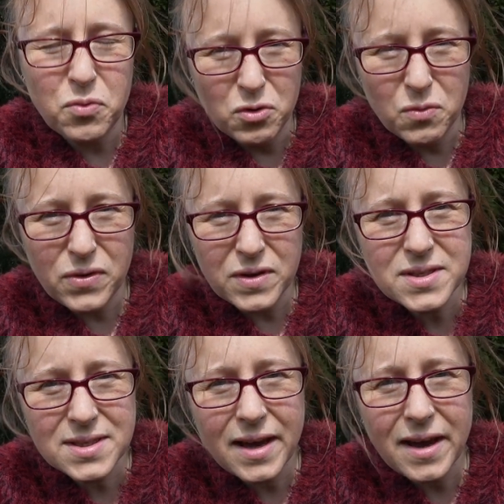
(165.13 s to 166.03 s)
brought with
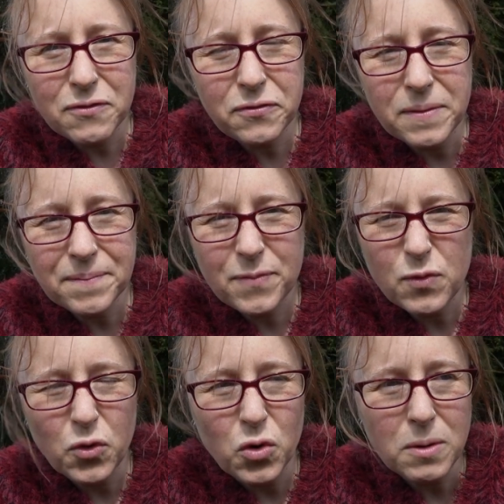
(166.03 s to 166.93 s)
us to have
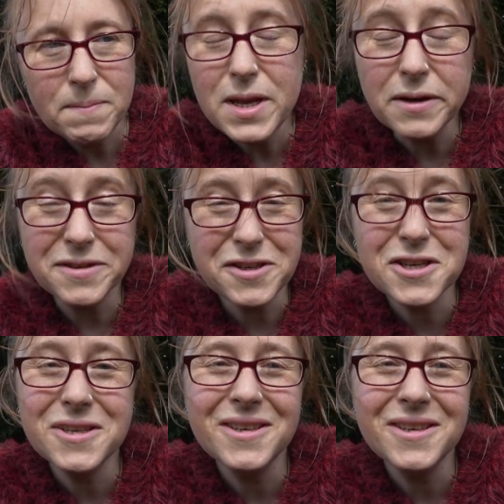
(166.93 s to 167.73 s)
for lunch.